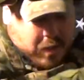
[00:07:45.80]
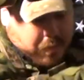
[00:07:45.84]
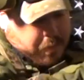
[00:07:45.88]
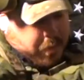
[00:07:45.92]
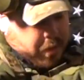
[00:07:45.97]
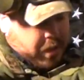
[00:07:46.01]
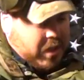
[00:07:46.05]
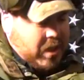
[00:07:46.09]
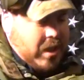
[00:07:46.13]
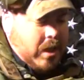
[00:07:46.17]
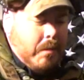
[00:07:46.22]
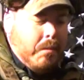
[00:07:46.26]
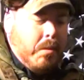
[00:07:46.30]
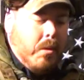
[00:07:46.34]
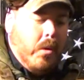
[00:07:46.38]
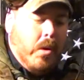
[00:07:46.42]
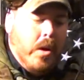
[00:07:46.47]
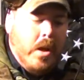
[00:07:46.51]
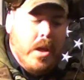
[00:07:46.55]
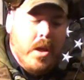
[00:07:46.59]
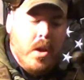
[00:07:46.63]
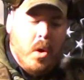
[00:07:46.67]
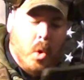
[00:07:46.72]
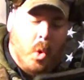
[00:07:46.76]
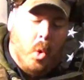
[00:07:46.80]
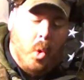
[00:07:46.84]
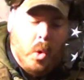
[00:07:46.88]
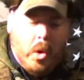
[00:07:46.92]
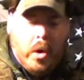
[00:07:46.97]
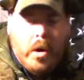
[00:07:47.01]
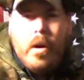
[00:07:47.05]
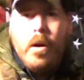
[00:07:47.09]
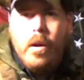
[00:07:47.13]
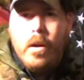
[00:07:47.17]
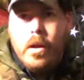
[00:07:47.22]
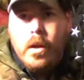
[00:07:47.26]
pretty simple.
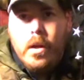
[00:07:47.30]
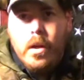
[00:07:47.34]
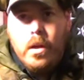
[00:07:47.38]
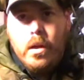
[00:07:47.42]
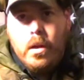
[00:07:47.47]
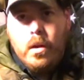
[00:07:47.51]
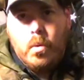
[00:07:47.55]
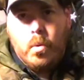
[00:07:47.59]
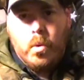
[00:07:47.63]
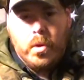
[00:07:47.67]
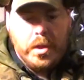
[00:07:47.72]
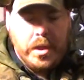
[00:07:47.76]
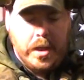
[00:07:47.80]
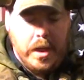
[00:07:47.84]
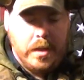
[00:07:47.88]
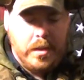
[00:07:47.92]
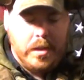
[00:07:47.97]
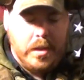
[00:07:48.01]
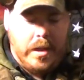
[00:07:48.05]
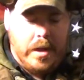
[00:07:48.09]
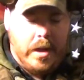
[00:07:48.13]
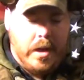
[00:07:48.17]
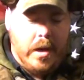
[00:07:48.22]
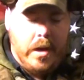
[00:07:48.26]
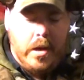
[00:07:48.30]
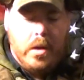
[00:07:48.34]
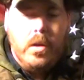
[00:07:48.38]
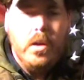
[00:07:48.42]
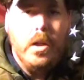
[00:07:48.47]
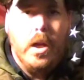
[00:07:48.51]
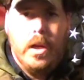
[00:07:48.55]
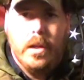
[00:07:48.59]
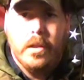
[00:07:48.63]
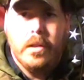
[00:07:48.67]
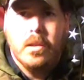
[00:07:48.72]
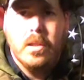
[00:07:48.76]
Or, worst case scenario,
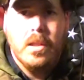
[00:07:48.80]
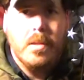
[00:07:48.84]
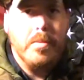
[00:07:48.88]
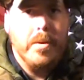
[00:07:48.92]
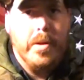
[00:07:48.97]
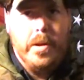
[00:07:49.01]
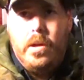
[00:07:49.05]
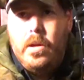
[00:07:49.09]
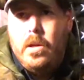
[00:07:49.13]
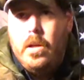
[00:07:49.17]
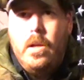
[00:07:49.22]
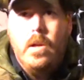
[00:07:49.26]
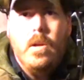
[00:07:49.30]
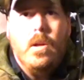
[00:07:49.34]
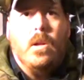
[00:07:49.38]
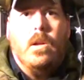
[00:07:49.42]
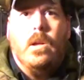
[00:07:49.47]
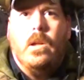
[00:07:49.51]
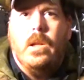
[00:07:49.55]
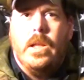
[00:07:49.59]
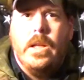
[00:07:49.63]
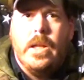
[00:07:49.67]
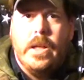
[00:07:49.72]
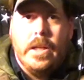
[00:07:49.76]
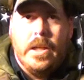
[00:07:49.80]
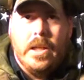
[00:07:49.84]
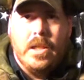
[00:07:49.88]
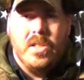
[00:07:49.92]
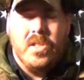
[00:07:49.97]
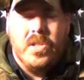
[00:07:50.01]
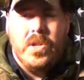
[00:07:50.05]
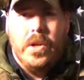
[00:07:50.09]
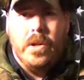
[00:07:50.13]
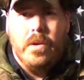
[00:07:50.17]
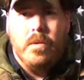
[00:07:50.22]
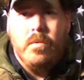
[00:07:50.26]
unclip it, lean it
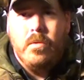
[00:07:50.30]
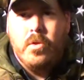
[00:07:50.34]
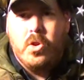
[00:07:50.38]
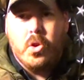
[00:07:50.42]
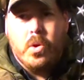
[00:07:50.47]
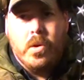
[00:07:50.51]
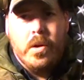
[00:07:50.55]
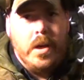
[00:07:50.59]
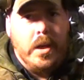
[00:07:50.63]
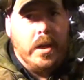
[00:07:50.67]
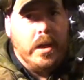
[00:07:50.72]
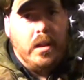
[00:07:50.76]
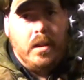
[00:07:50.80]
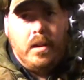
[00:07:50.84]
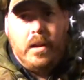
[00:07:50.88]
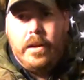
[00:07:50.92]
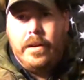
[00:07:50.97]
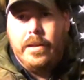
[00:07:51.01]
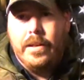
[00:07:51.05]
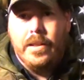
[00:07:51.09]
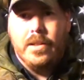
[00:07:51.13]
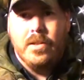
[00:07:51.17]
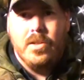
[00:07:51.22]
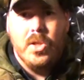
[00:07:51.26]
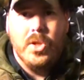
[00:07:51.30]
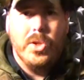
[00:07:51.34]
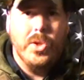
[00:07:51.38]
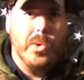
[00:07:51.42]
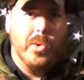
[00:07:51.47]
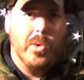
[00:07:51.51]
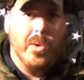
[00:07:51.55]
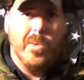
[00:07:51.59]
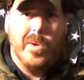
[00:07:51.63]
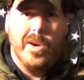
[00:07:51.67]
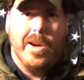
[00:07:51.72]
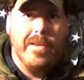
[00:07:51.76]
against a tree, lean it against a
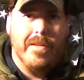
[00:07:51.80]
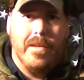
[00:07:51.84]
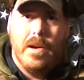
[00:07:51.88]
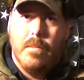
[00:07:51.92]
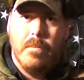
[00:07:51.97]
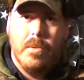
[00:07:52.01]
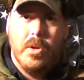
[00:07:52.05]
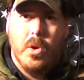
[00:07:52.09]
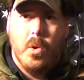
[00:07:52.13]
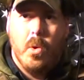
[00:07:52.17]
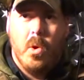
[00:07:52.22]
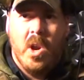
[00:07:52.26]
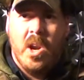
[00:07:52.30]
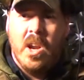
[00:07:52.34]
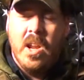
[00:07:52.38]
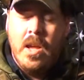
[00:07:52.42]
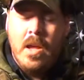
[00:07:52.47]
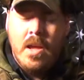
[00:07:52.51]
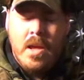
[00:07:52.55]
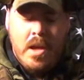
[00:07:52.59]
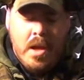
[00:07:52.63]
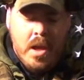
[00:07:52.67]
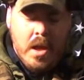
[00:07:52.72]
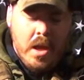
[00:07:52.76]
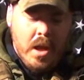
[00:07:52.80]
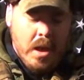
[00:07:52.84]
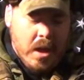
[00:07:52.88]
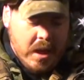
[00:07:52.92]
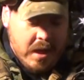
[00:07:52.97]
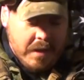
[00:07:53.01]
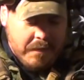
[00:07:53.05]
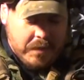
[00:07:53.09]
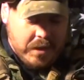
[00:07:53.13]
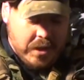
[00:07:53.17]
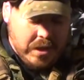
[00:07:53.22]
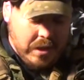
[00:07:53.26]
door, whatever I'm doing,
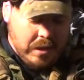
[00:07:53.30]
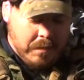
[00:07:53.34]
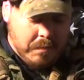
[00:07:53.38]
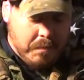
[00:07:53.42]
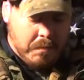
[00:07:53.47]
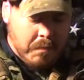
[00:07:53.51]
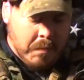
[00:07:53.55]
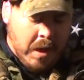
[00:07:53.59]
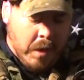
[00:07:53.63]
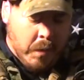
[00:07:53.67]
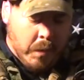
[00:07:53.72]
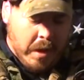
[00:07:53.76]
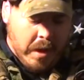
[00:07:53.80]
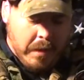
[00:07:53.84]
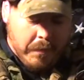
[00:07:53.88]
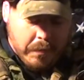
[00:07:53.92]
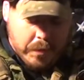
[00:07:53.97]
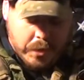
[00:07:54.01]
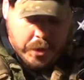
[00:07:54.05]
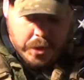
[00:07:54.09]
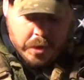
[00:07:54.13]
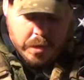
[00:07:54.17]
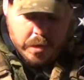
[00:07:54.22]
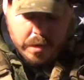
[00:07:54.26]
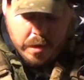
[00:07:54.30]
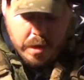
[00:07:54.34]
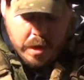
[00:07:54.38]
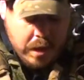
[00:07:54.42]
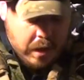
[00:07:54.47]
if it's in my way for sure.